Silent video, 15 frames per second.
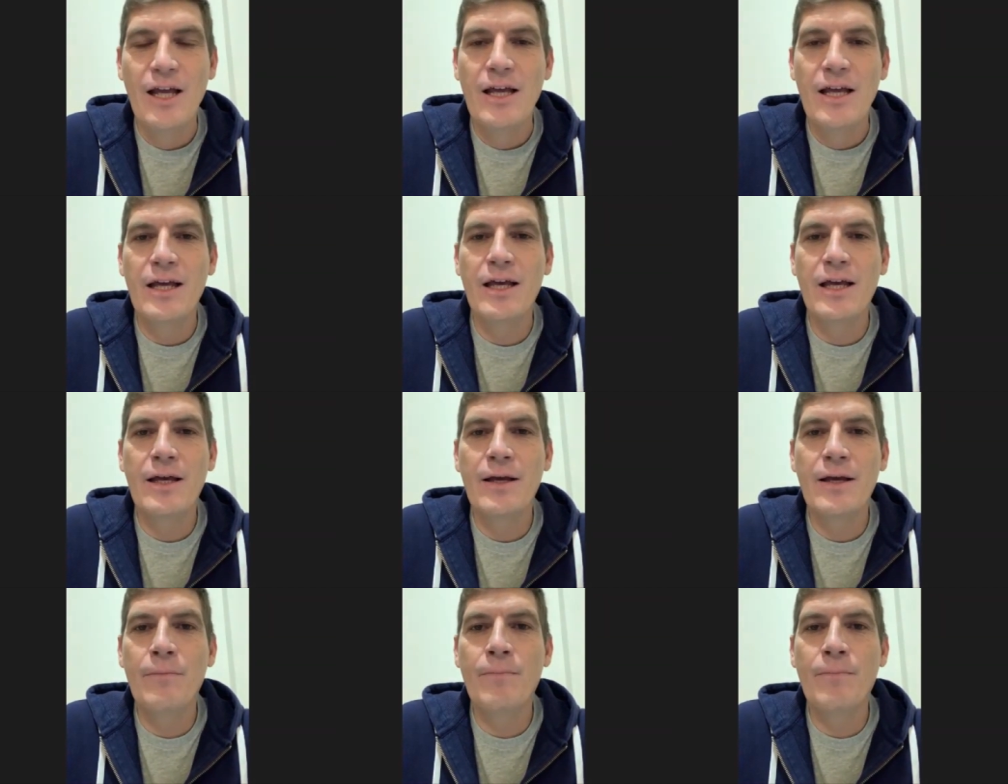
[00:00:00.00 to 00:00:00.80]

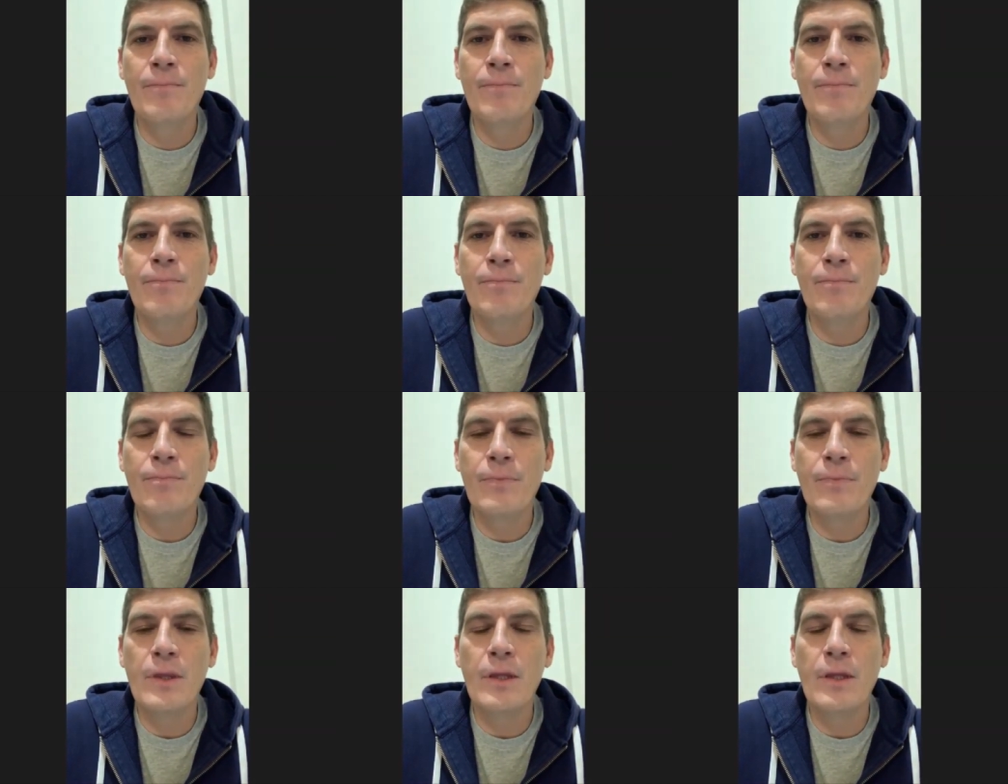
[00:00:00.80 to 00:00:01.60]

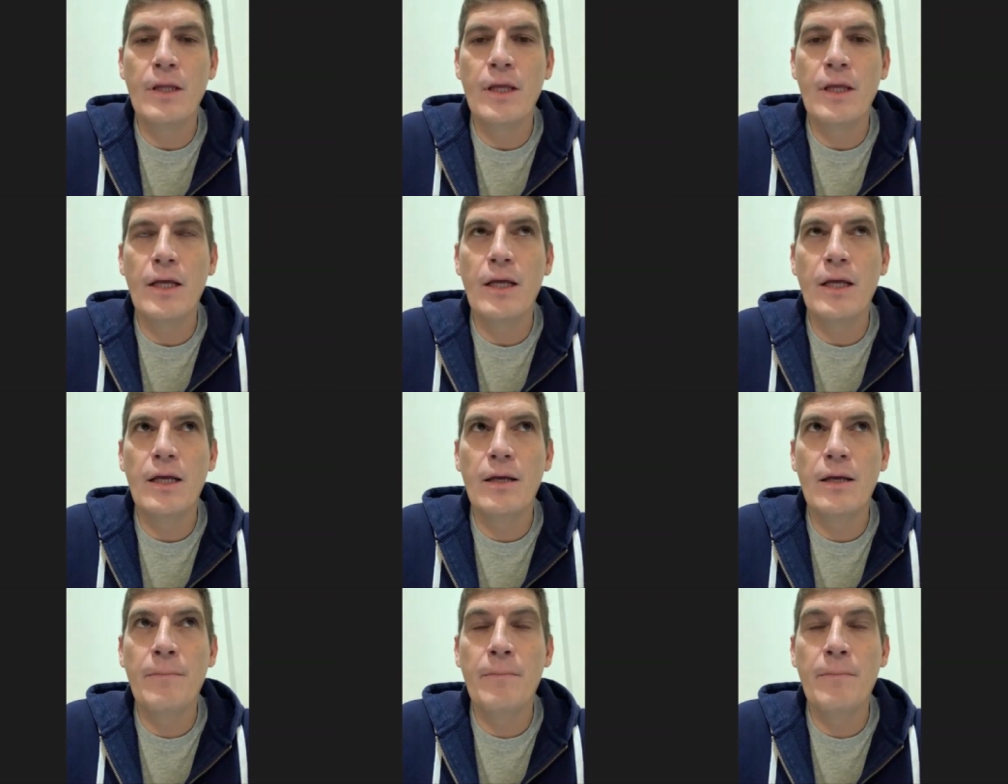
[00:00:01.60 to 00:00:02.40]
um,
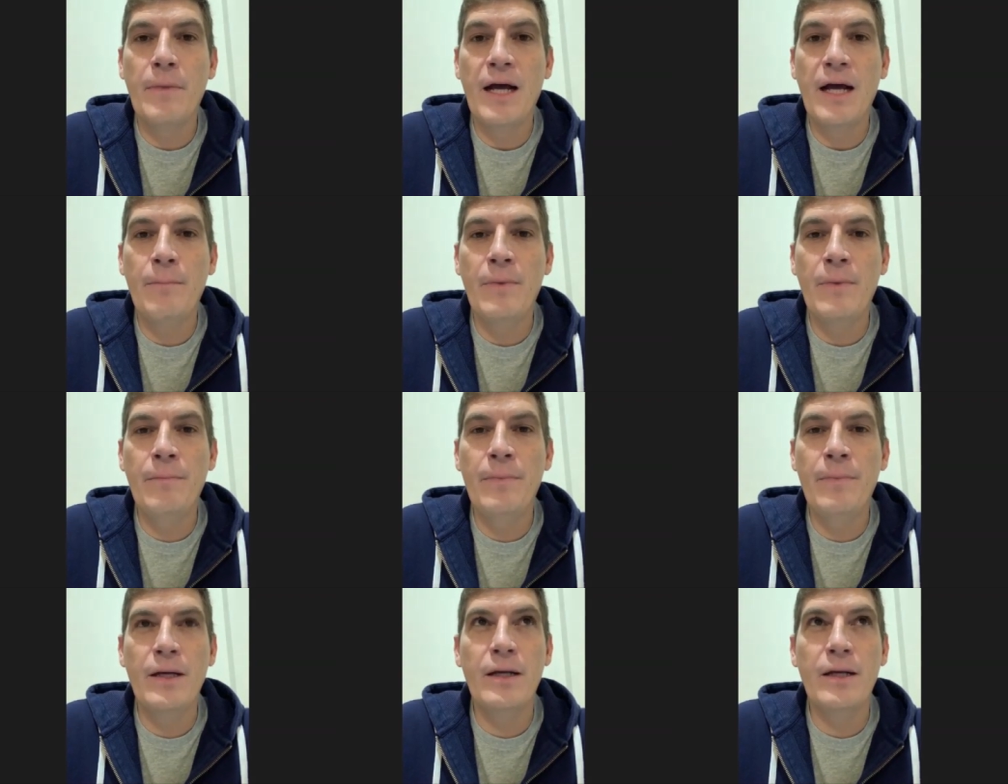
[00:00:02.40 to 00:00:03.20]
um, I
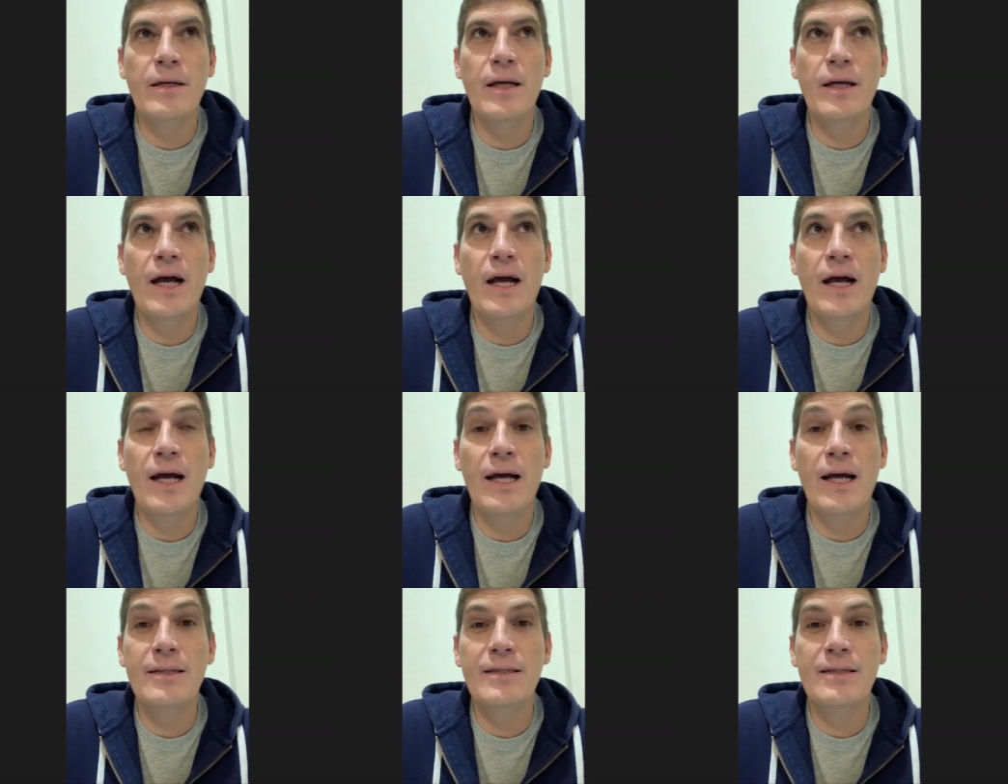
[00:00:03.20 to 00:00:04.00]
remember
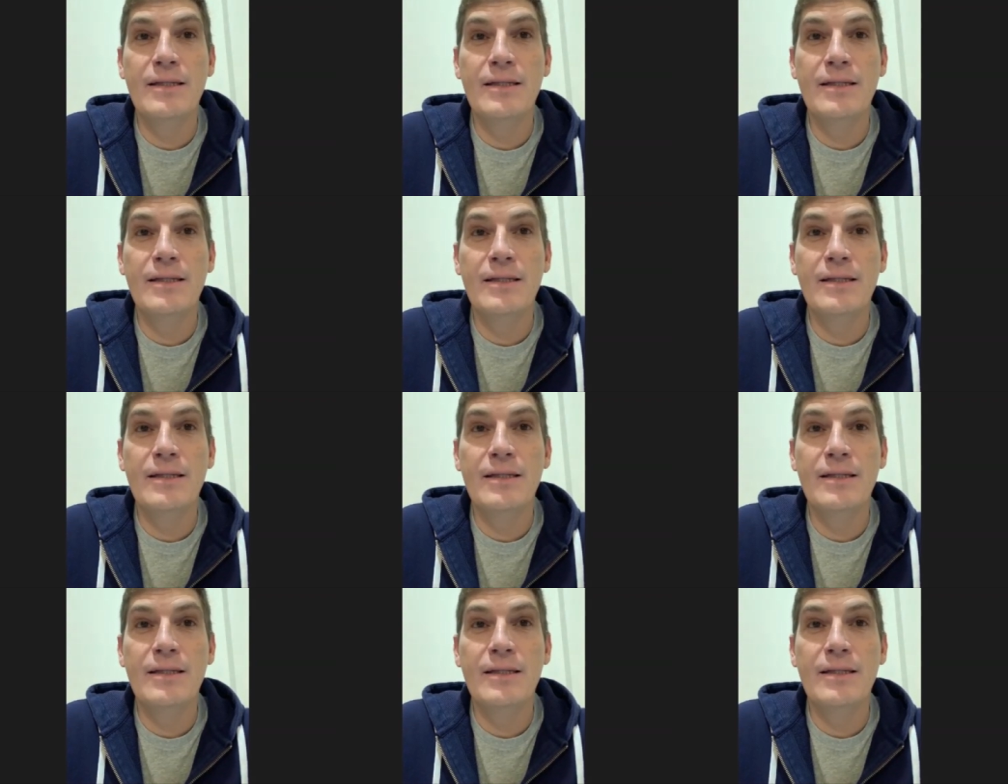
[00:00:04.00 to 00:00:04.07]
I had